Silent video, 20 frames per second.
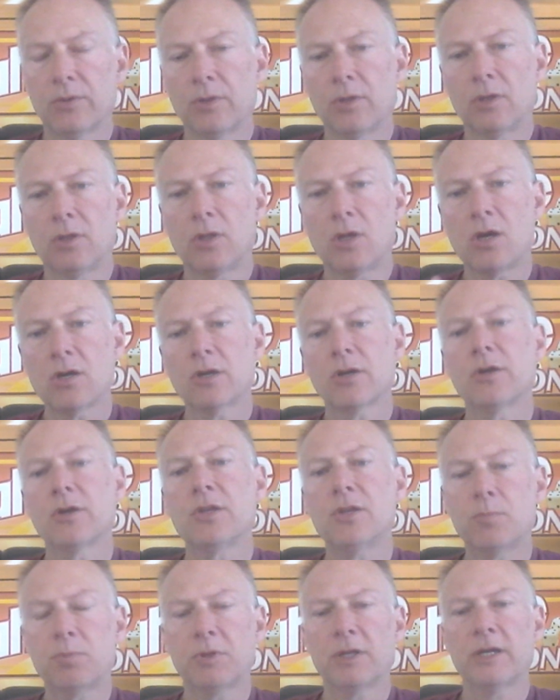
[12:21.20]
the longer
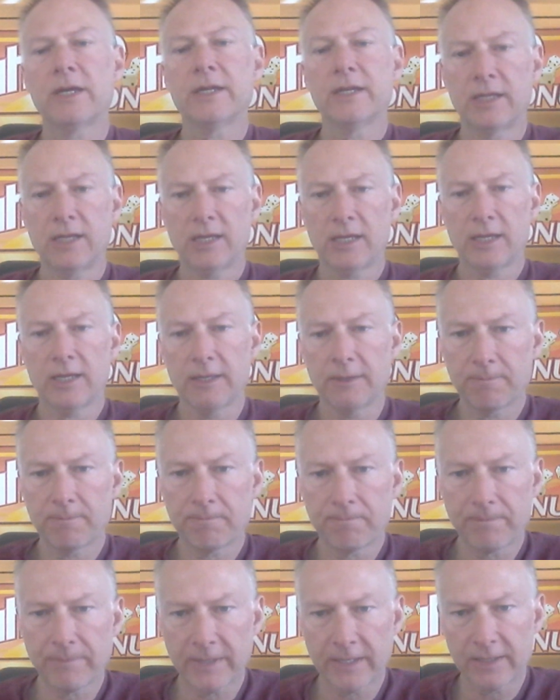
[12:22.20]
you play a game
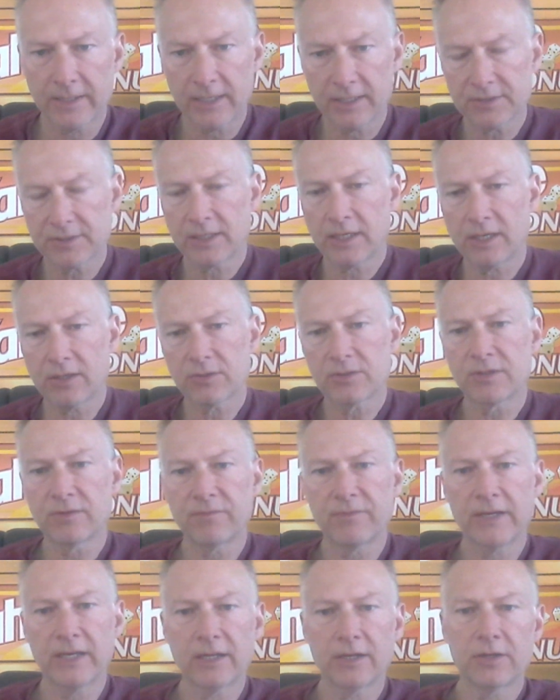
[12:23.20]
that has a house
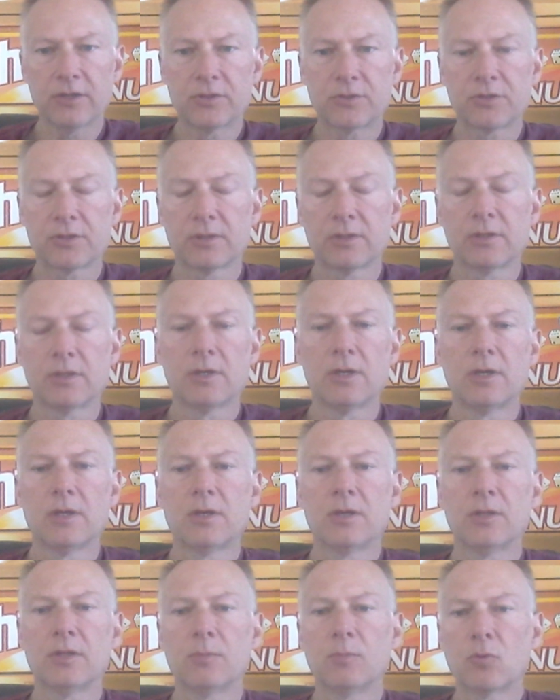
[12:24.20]
advantage,
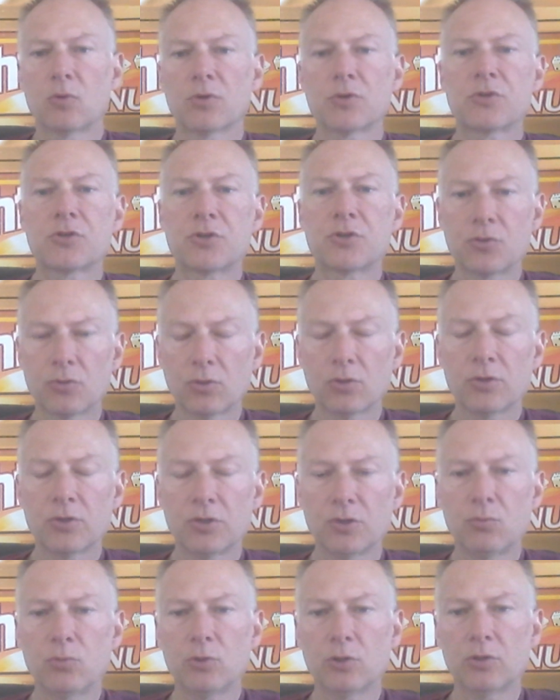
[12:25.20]
the more sure
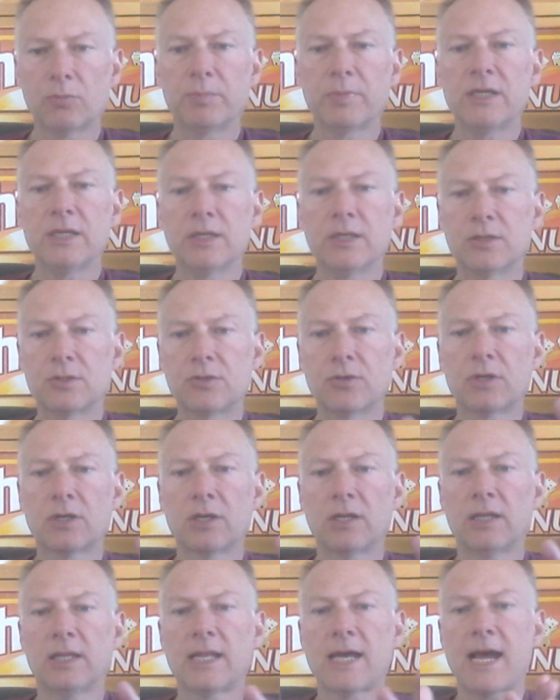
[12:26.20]
you will be to
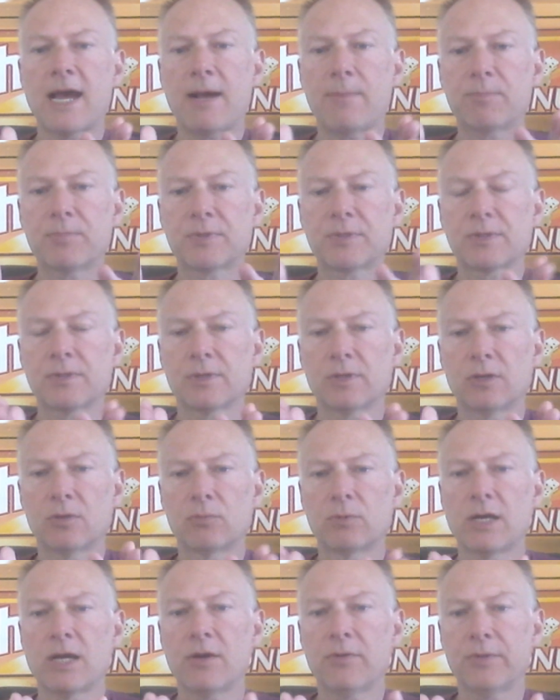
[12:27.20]
collapse
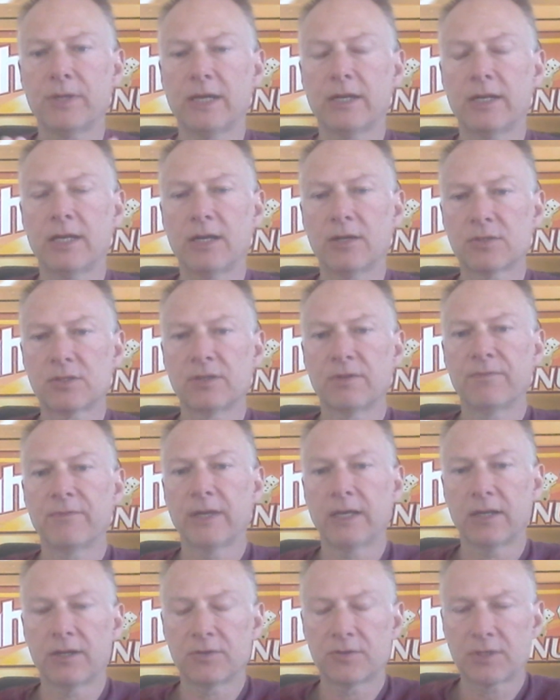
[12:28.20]
around that house
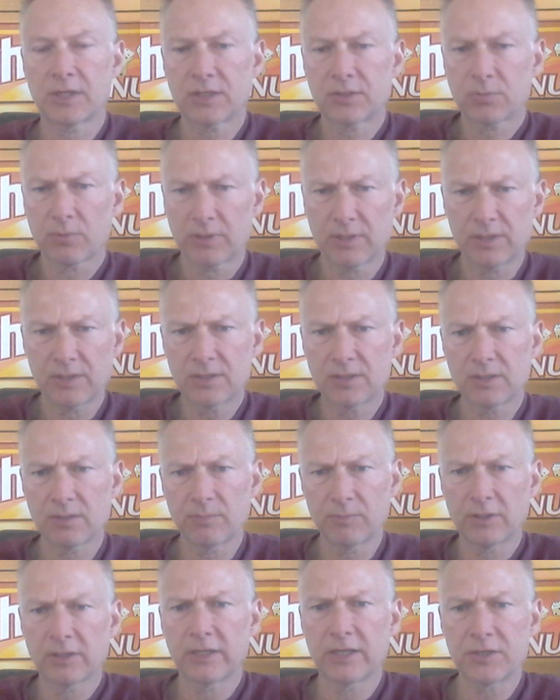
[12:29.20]
advantage. That's what these
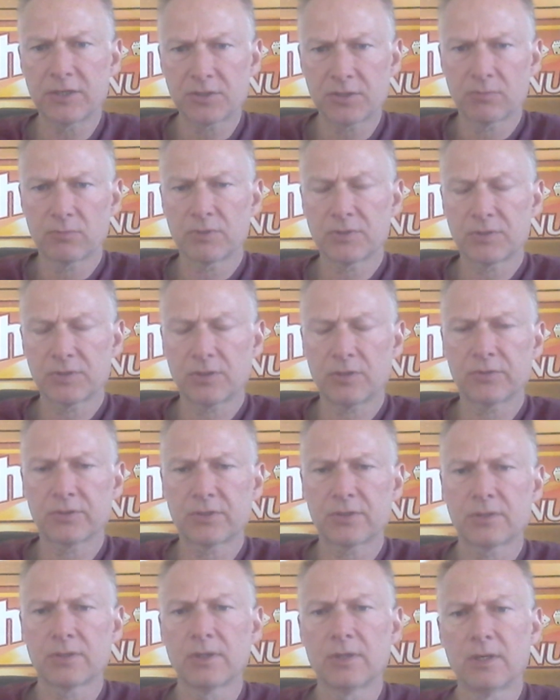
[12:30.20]
simulation
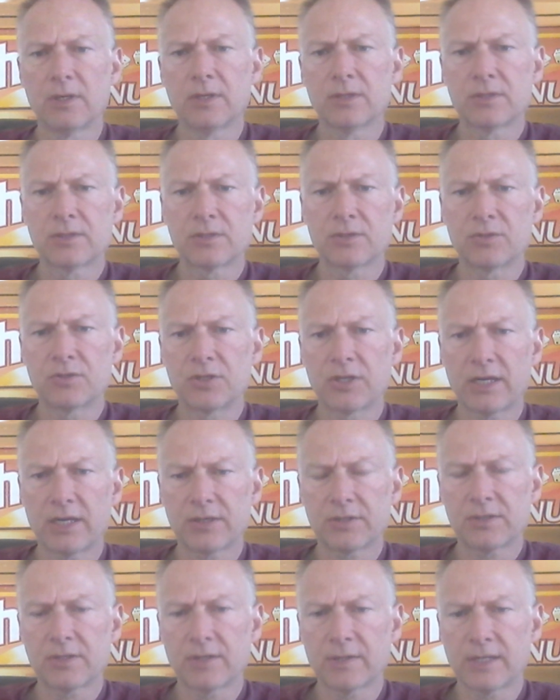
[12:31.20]
results
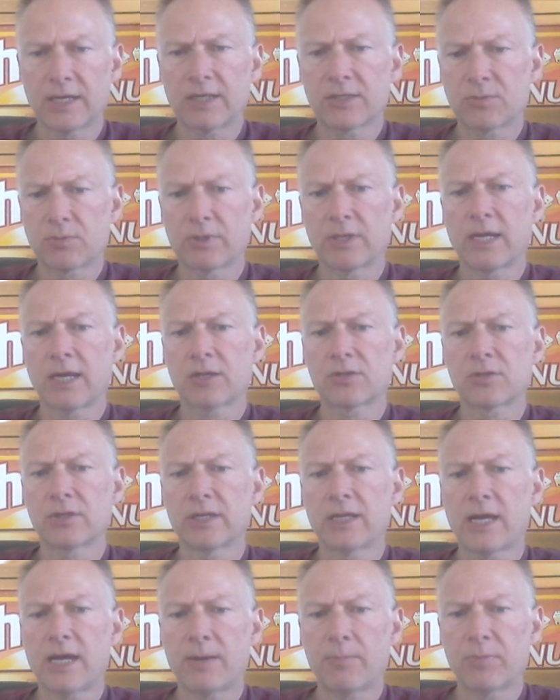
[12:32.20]
suggest, and that's what
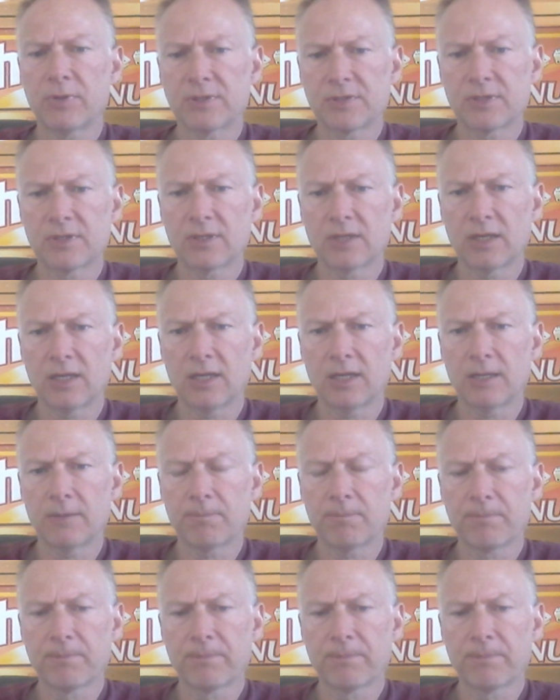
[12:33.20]
actually happens in a game.